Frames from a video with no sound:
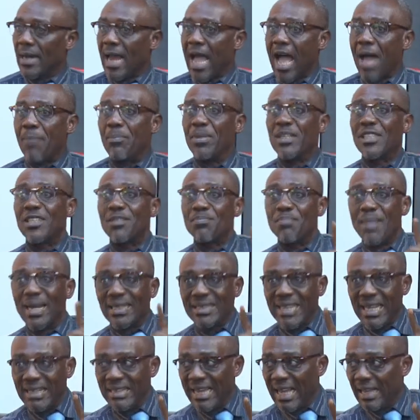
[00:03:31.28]
have been
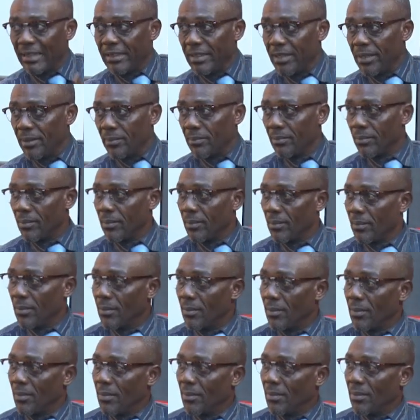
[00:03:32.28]
smarter than him.
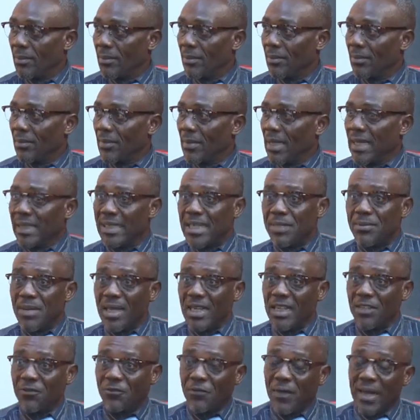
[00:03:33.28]
That's
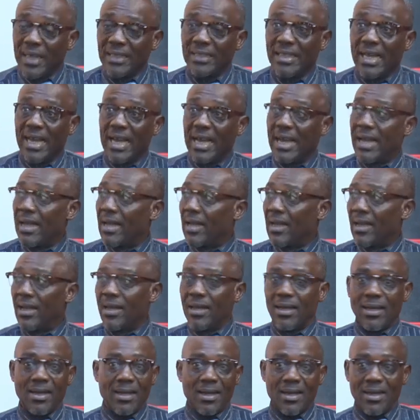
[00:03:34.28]
why the father,
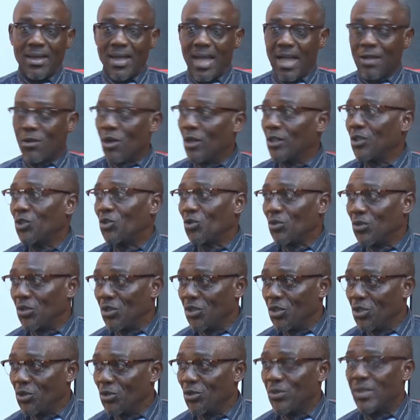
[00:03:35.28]
according to
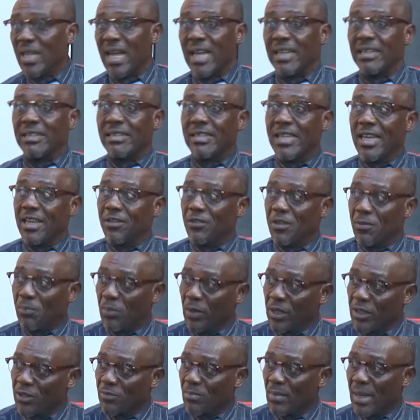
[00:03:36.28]
the news, that he gave the
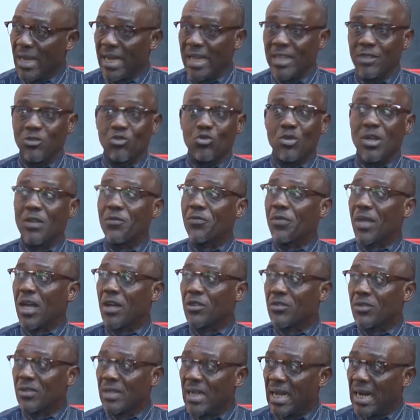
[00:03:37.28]
policeman
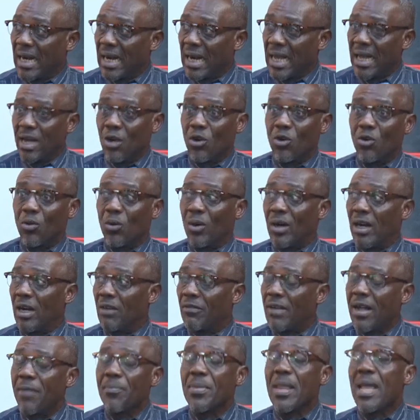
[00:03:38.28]
12,000 naira or
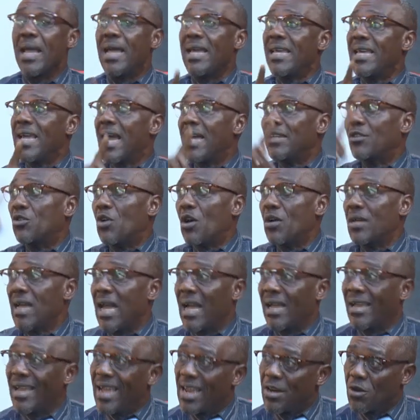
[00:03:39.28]
whatever, he had gone
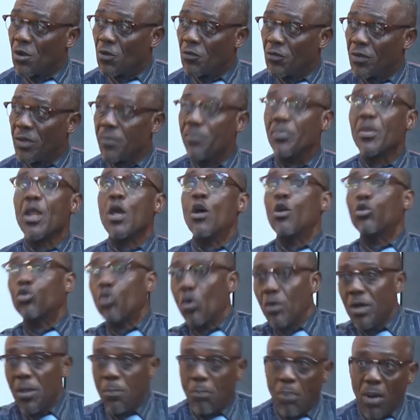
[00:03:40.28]
ahead of him
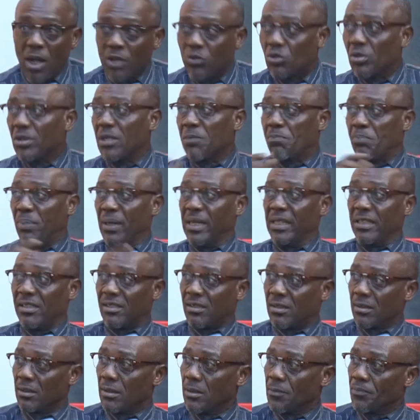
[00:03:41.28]
to report to the
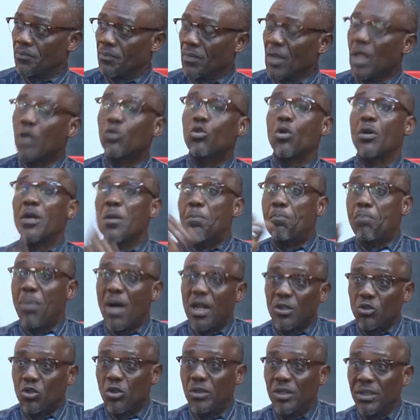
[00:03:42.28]
police, to
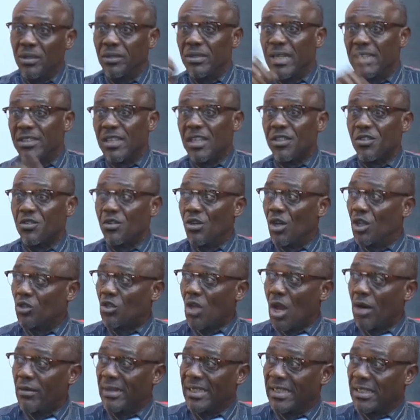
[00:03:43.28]
report to the necessary
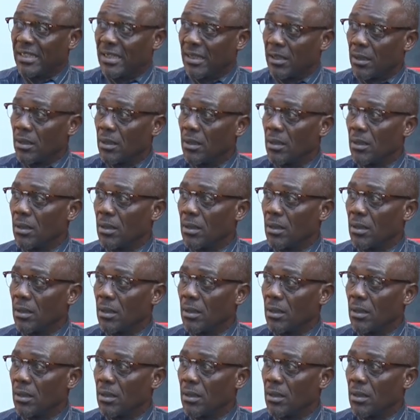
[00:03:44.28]
authority.